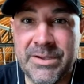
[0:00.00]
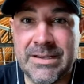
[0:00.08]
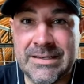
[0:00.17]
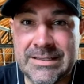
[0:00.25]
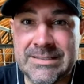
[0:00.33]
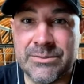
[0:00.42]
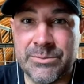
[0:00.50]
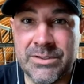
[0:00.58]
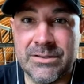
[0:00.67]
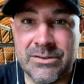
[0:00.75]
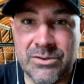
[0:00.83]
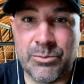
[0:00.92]
I need to be
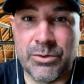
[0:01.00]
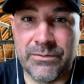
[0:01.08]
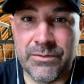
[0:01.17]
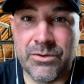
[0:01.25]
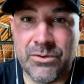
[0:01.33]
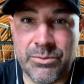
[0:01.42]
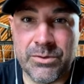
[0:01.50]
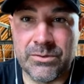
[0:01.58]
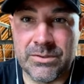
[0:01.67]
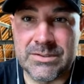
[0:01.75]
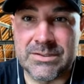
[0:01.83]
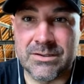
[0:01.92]
a little more vulnerable
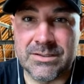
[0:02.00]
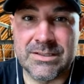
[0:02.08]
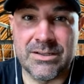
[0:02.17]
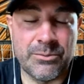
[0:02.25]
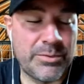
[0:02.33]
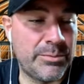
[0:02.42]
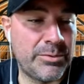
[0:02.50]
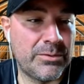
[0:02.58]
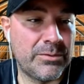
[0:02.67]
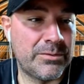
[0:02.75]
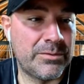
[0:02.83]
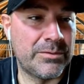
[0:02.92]
and start telling
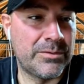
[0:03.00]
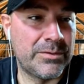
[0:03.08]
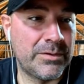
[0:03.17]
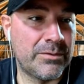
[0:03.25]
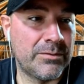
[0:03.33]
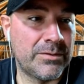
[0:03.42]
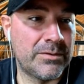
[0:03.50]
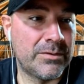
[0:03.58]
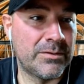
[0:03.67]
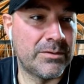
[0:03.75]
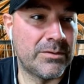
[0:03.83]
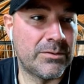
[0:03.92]
people,
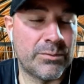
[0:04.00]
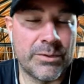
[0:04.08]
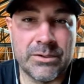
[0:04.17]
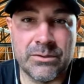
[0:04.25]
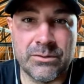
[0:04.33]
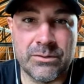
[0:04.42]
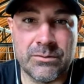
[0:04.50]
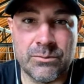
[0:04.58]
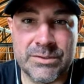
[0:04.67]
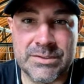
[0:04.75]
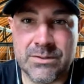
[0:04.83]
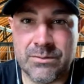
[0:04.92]
the real,
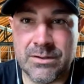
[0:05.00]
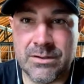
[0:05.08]
what's going